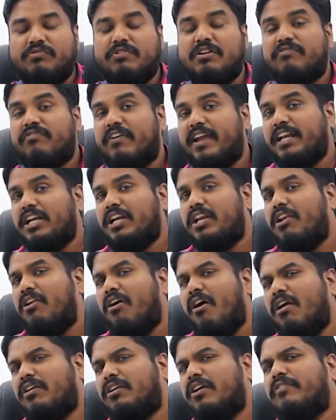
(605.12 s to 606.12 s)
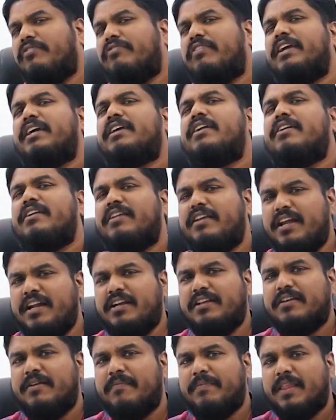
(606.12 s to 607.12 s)
you will find lot of fire and
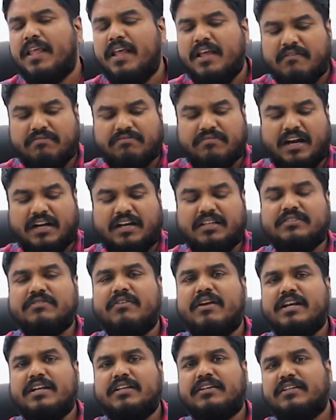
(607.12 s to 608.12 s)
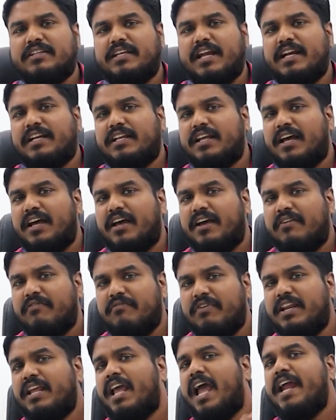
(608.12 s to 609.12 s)
heat that is going to create
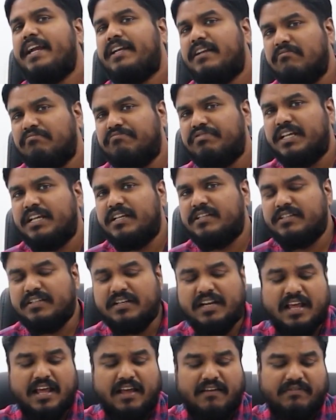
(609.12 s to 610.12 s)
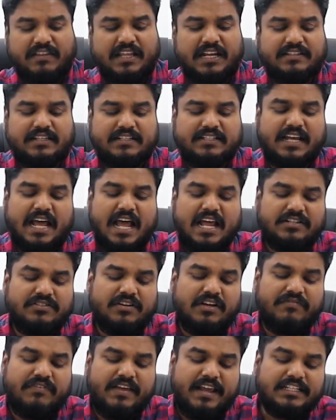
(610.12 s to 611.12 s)
a very high temperature. There is a
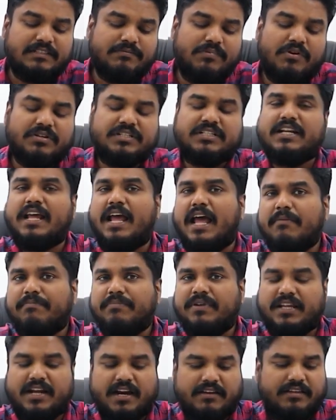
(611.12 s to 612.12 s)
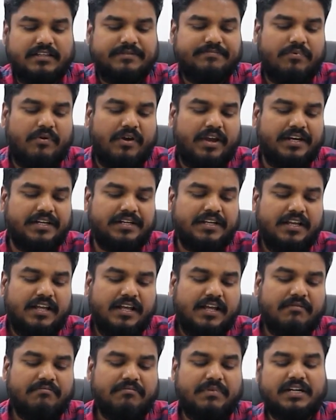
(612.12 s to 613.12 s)
chance of explosion happening at this point.
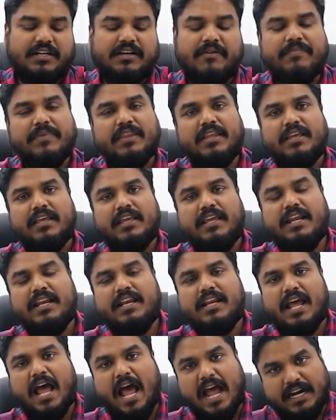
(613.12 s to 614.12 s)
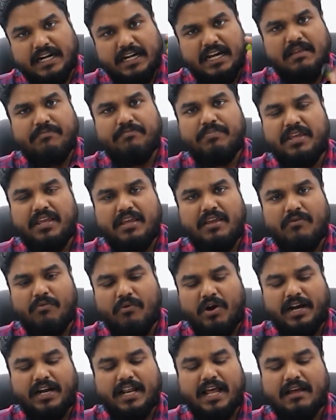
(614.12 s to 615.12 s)
But in Agni P,
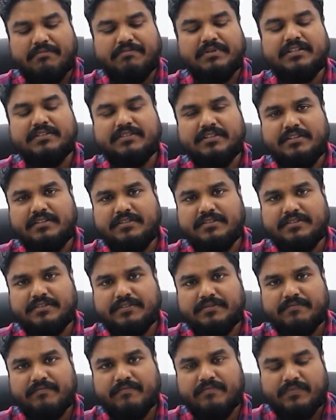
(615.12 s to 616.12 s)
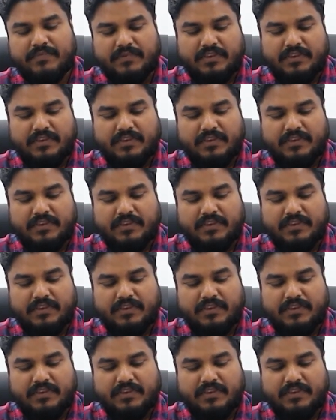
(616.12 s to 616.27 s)
what happens is,